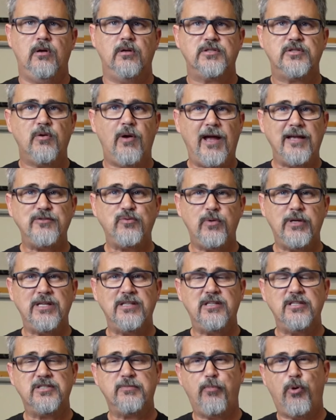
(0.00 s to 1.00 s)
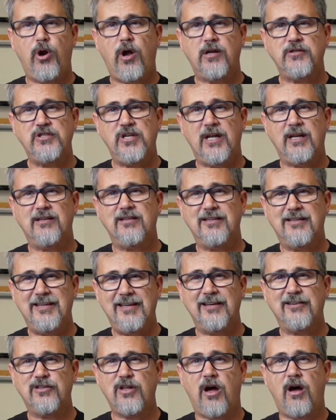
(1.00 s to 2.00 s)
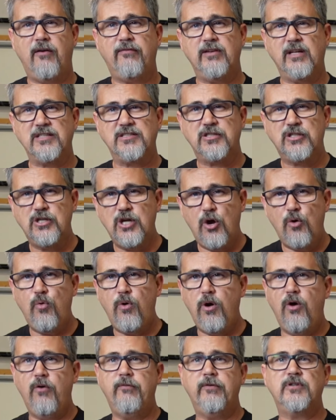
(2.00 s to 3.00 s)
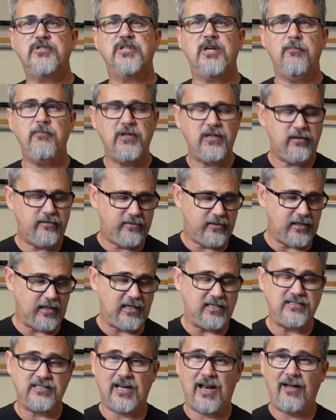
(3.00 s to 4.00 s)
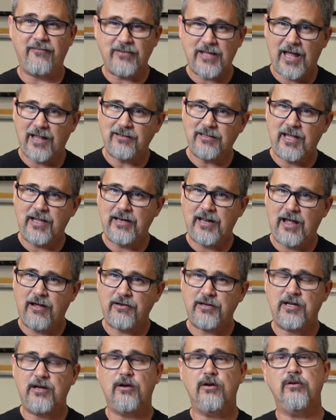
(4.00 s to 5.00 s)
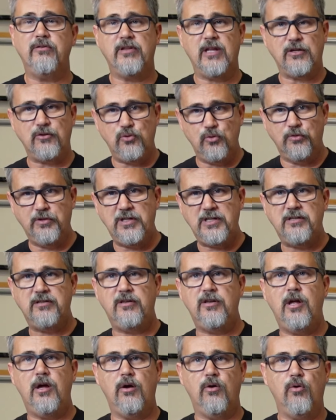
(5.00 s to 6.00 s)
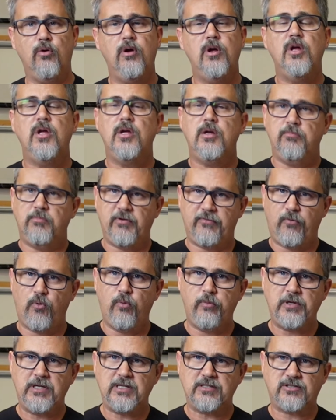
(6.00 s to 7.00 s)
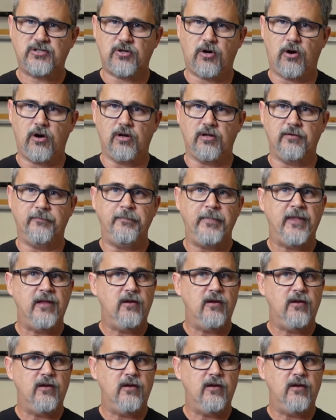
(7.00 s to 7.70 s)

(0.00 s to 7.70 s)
So as we get this project kicked off, let's go over some of the things that I've got laid out here and that you'll need to know before we get started.